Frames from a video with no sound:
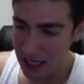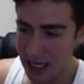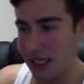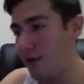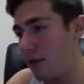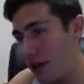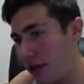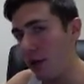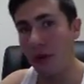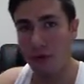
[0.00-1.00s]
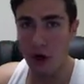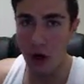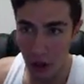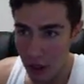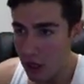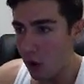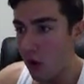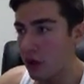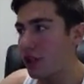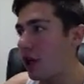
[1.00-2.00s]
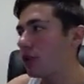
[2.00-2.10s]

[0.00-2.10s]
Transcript: And then what do you know? They're wrong. Or,